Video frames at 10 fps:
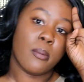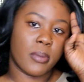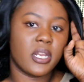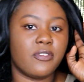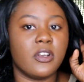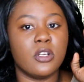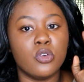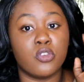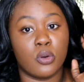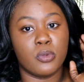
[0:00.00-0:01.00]
but definitely
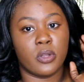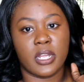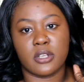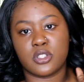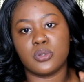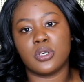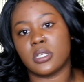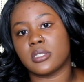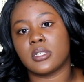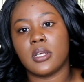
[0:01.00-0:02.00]
do follow me on there too,
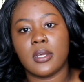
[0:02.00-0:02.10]
because